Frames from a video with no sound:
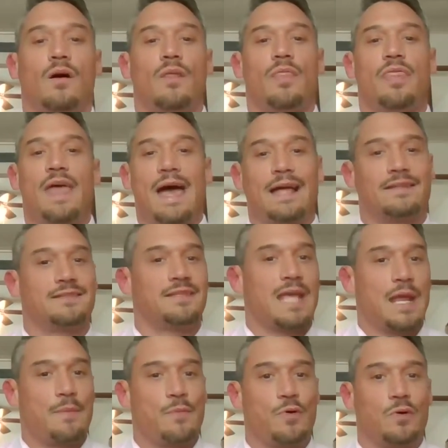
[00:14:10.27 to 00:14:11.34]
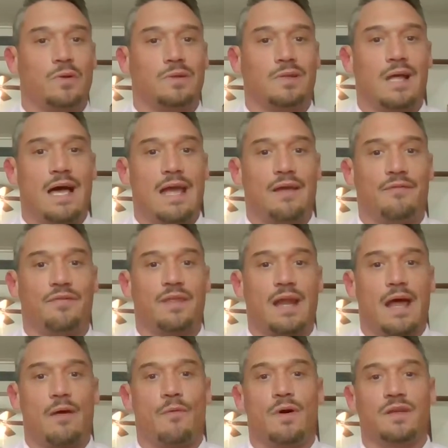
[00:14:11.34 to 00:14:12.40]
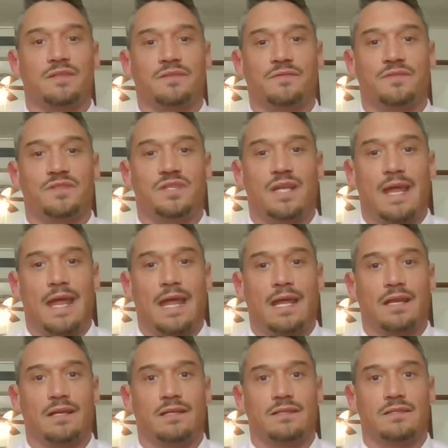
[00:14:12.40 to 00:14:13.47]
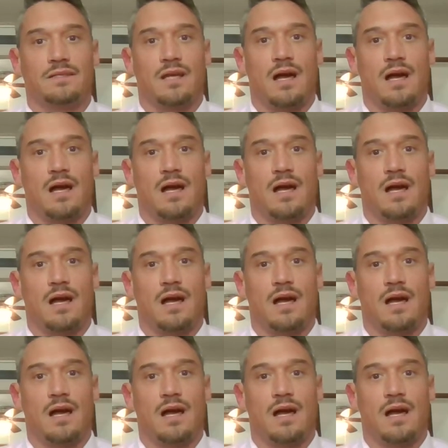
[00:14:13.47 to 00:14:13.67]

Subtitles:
that same old life than I was of change.